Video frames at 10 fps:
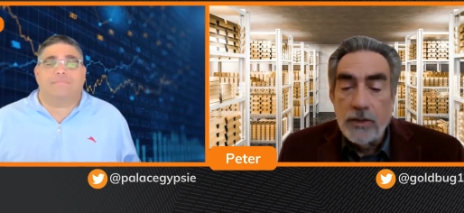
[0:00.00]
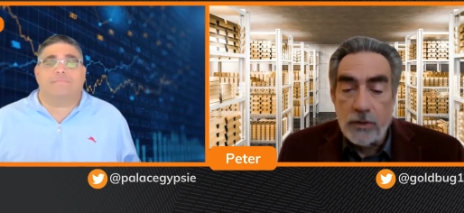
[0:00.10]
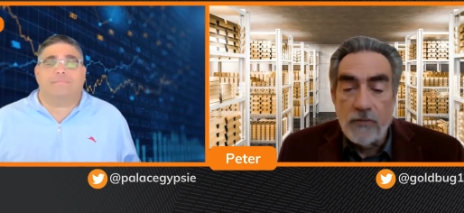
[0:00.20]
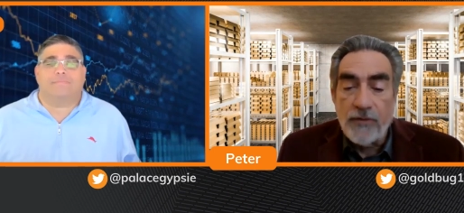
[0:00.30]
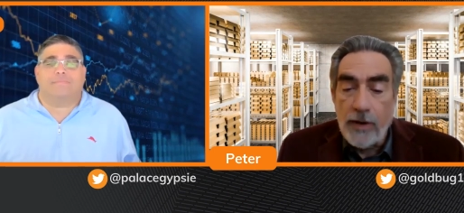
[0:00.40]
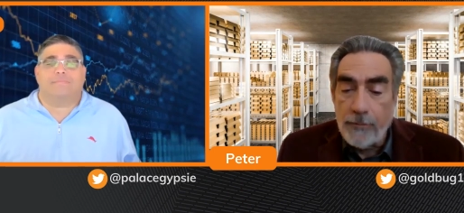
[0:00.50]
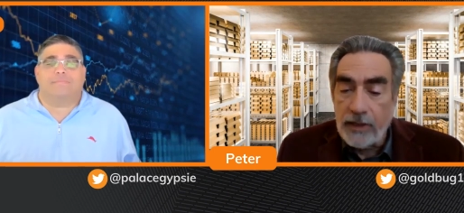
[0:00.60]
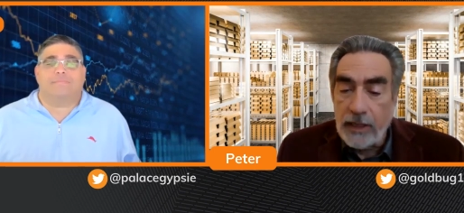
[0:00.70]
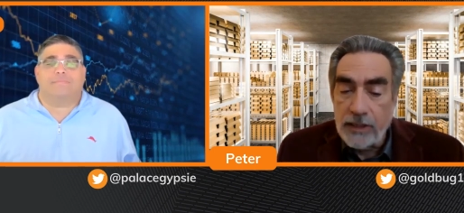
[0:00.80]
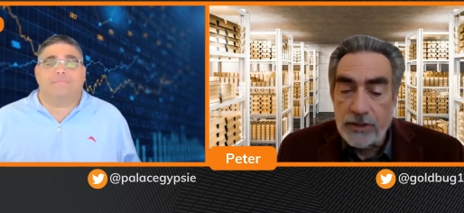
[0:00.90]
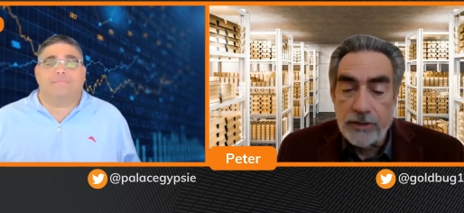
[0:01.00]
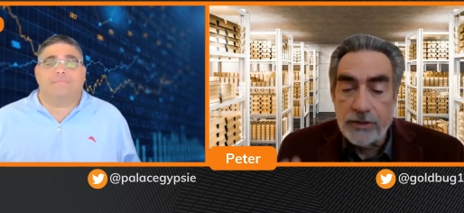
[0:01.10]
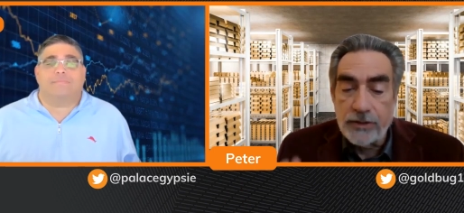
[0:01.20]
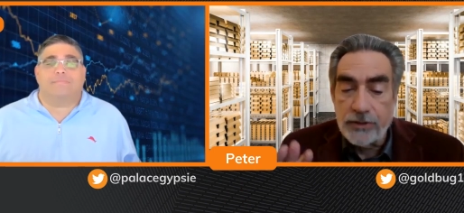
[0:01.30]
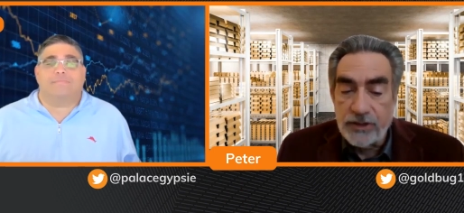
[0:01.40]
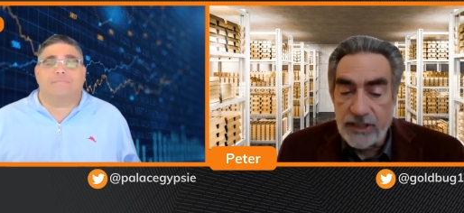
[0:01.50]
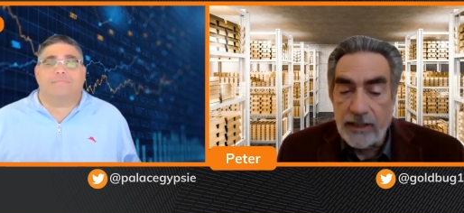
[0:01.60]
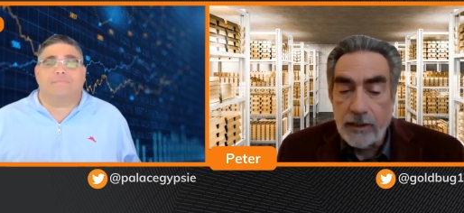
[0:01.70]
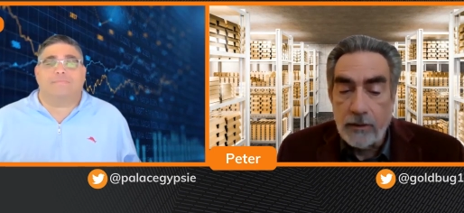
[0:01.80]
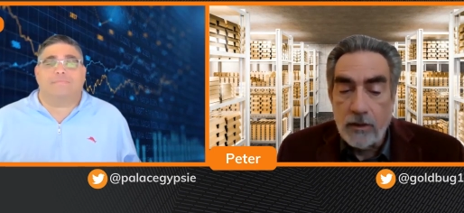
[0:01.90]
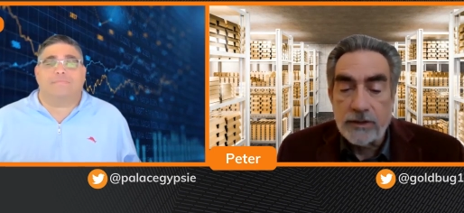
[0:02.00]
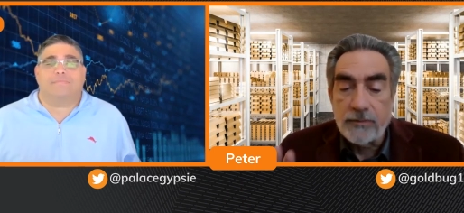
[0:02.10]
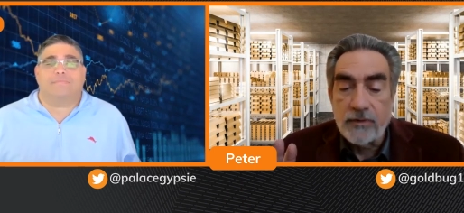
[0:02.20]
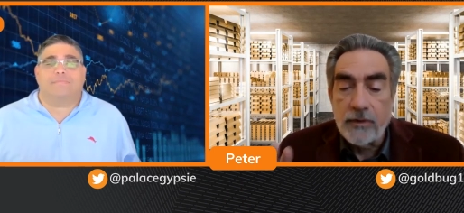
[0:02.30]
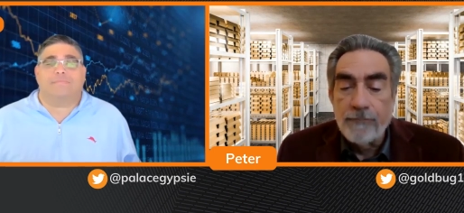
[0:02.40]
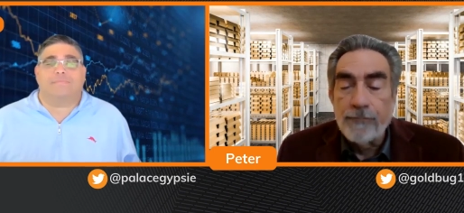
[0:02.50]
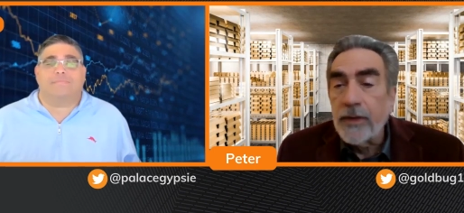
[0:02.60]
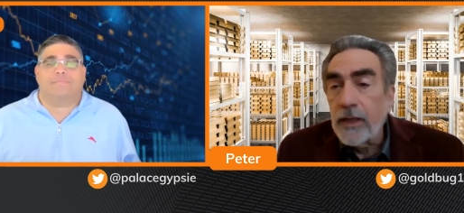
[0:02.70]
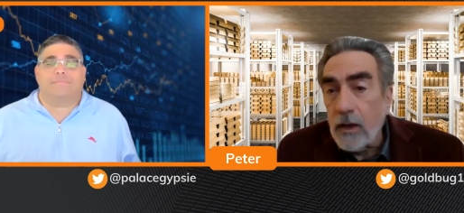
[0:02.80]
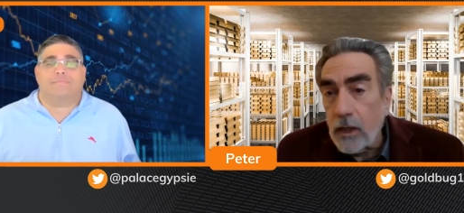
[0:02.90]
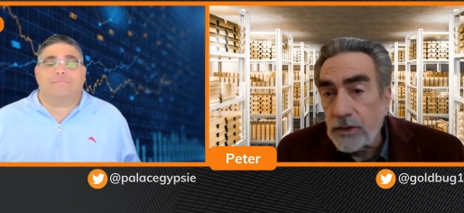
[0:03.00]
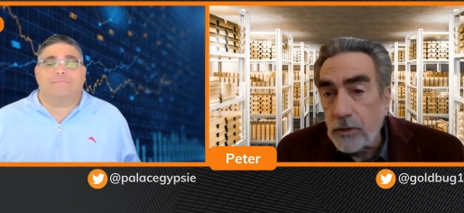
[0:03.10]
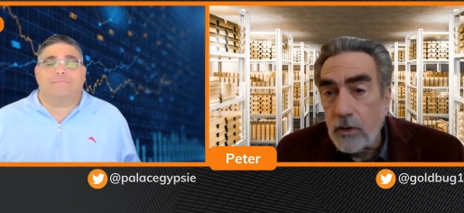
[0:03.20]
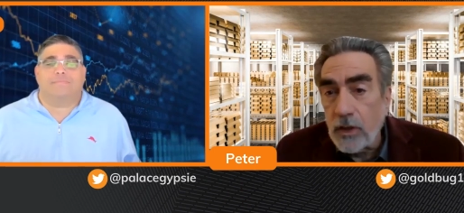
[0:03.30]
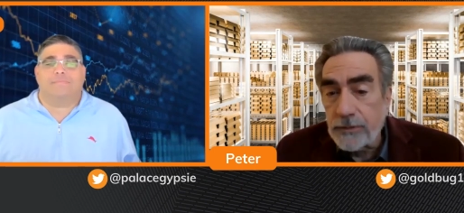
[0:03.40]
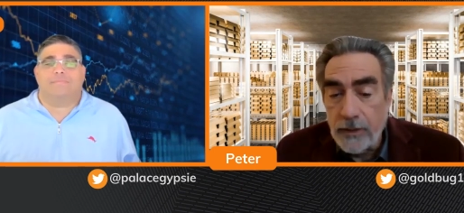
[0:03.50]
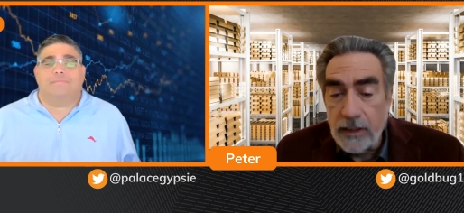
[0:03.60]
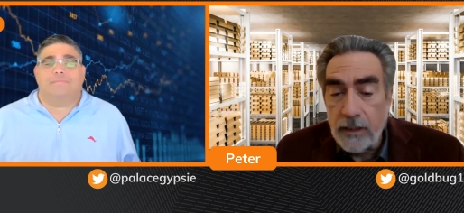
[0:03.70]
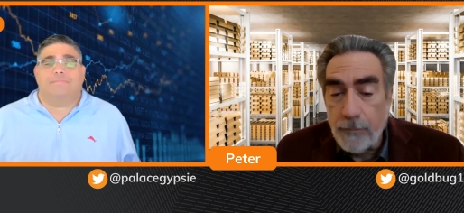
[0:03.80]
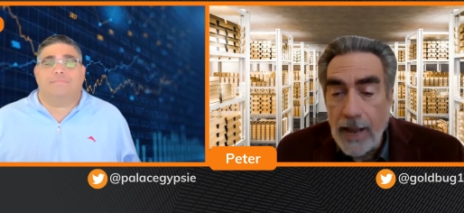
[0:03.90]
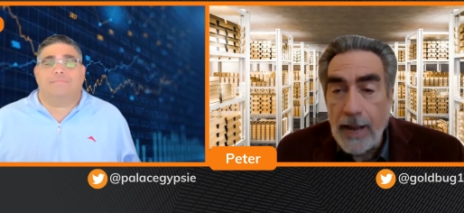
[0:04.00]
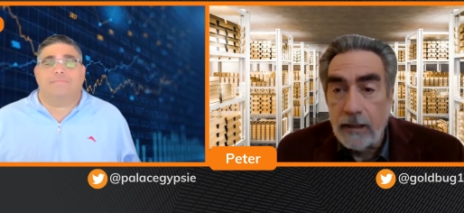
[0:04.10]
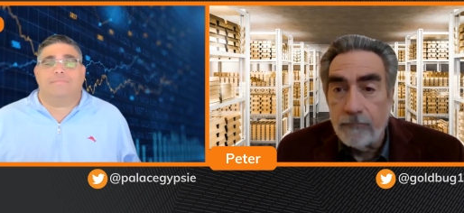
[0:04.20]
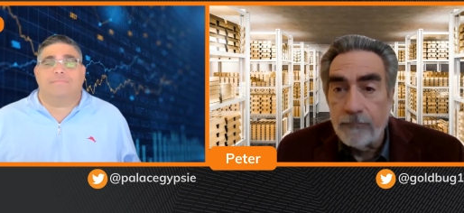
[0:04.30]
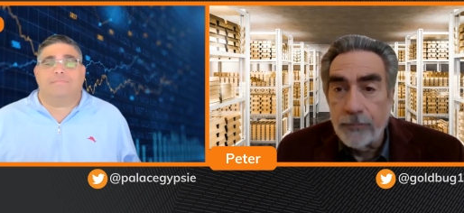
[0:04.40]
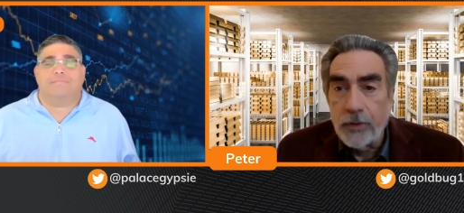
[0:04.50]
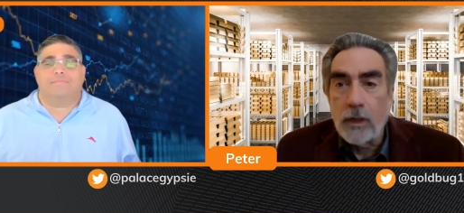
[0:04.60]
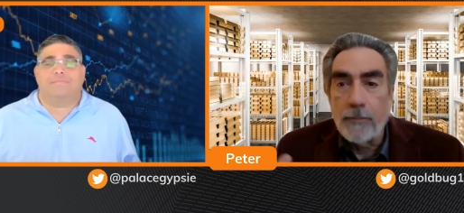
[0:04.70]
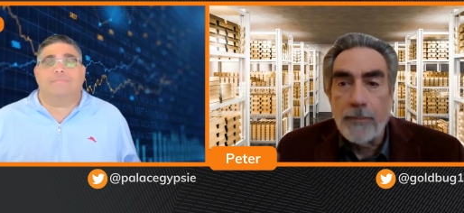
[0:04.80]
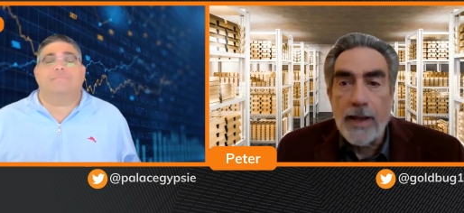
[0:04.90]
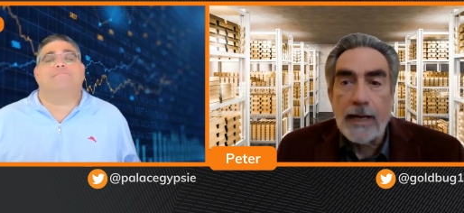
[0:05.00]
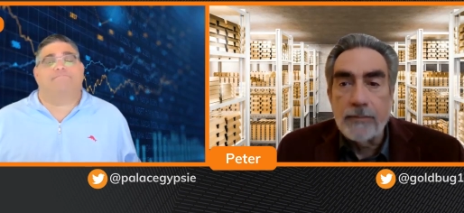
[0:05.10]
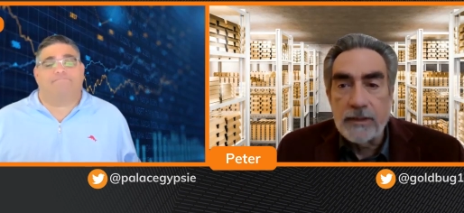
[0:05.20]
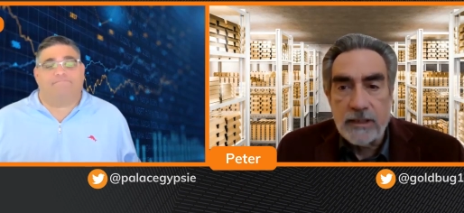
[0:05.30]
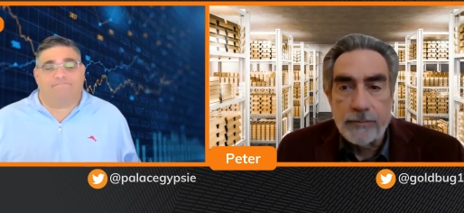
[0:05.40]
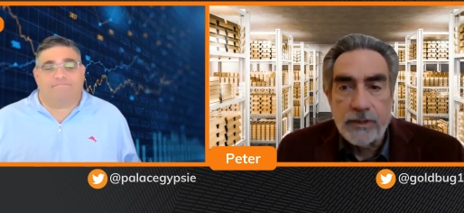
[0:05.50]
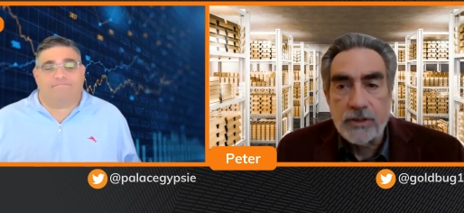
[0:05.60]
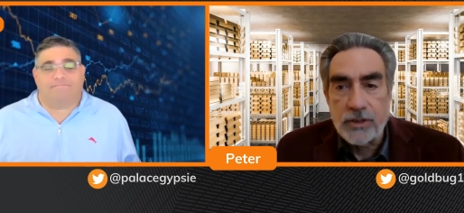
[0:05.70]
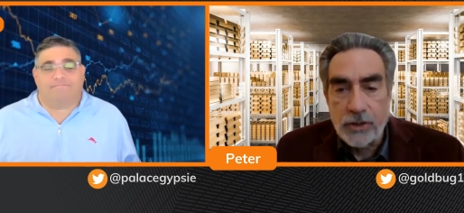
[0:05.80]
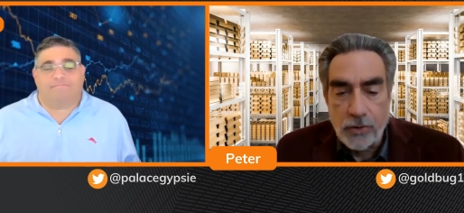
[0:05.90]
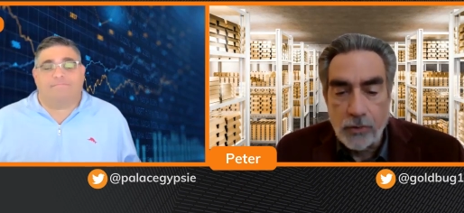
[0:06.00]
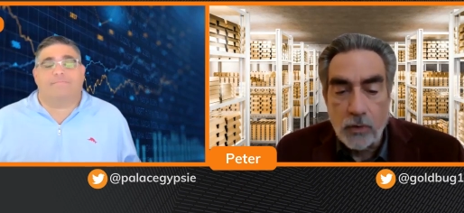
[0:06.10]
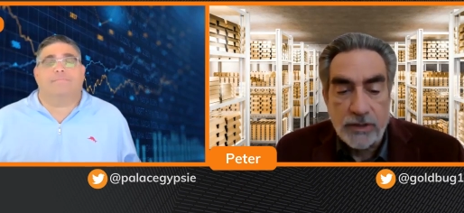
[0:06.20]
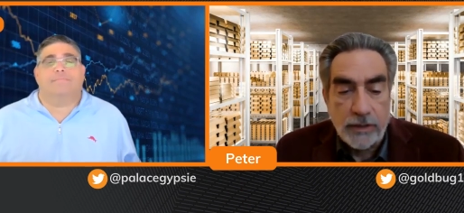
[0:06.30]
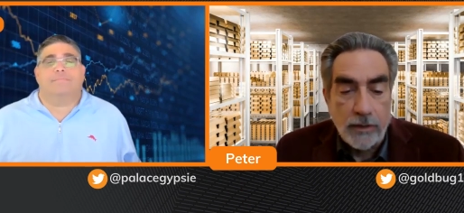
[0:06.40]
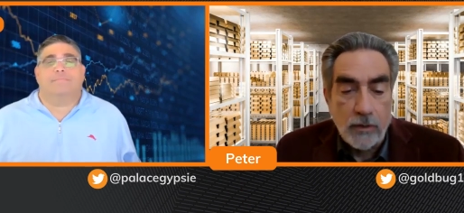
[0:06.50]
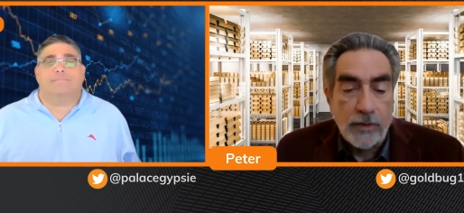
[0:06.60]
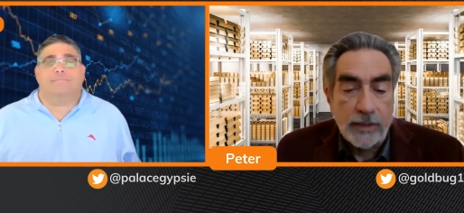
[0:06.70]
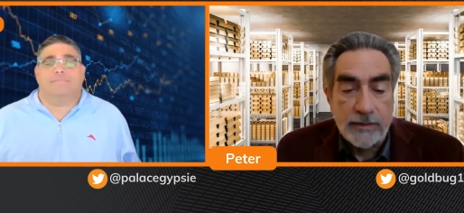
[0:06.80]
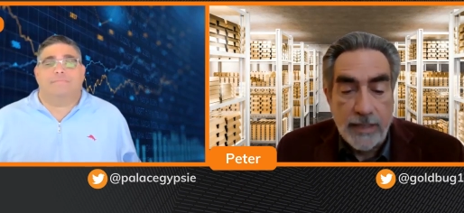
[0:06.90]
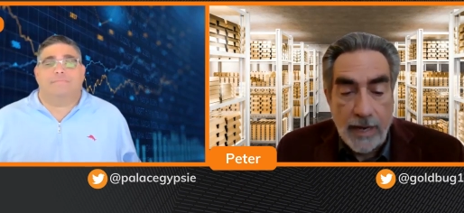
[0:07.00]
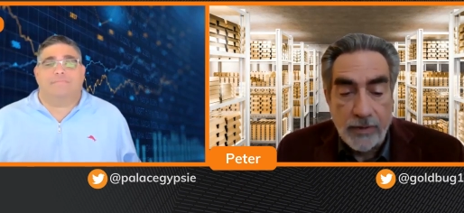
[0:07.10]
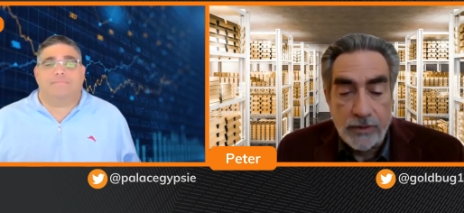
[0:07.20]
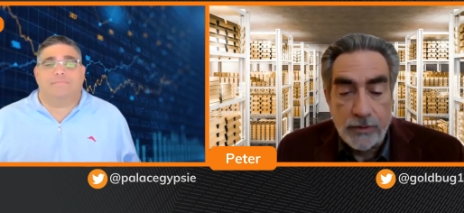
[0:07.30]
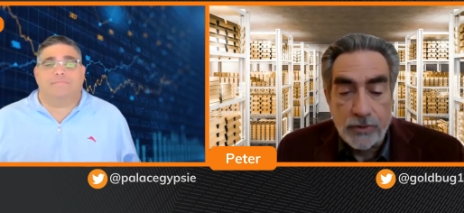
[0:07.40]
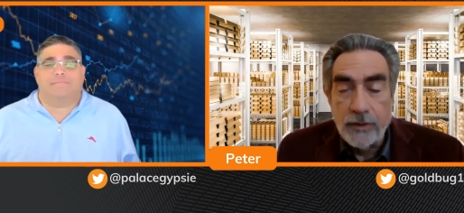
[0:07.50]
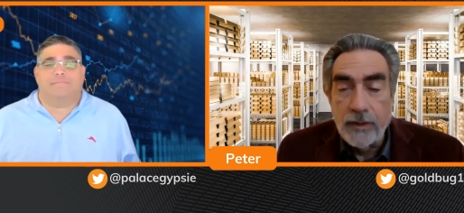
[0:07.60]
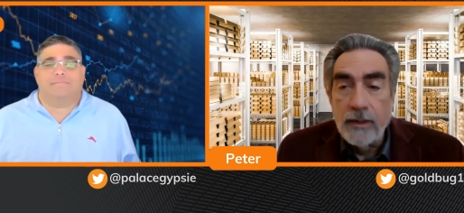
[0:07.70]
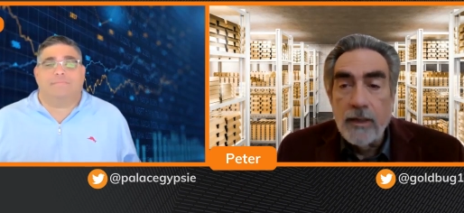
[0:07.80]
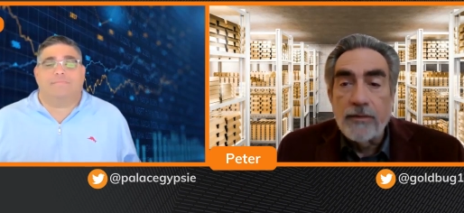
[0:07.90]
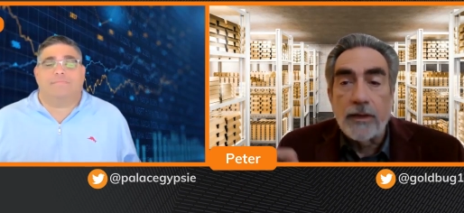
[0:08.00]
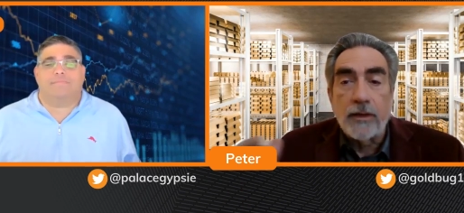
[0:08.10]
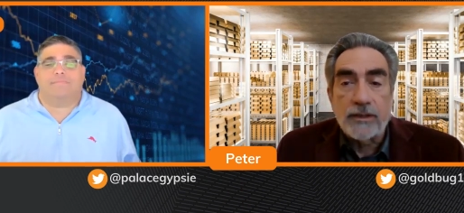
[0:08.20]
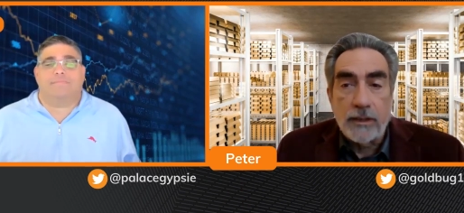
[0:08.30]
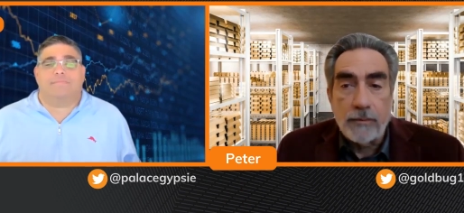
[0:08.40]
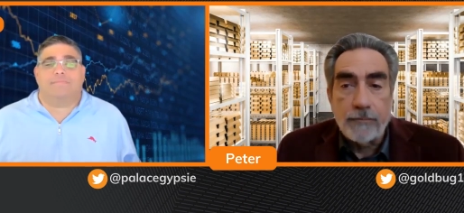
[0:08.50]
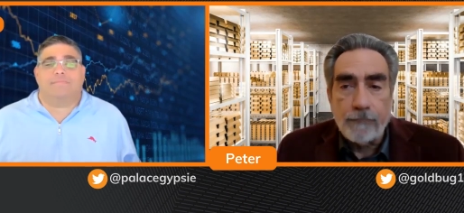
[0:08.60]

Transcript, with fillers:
Speaker 1: so fabrication is your second cost also costs money to pack them you want to pack them in something secure so they don't get damaged then there's a,